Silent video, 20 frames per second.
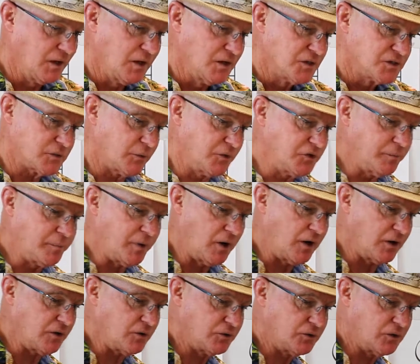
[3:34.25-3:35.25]
So when you buy
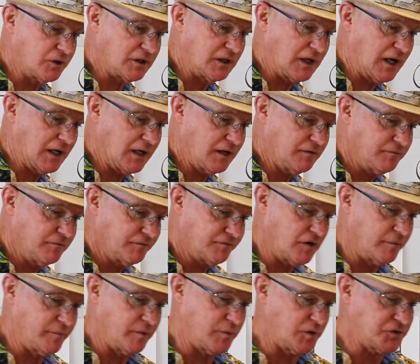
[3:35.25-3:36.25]
your ukulele
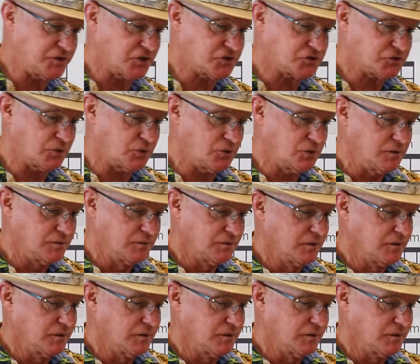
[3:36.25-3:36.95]
from a music store,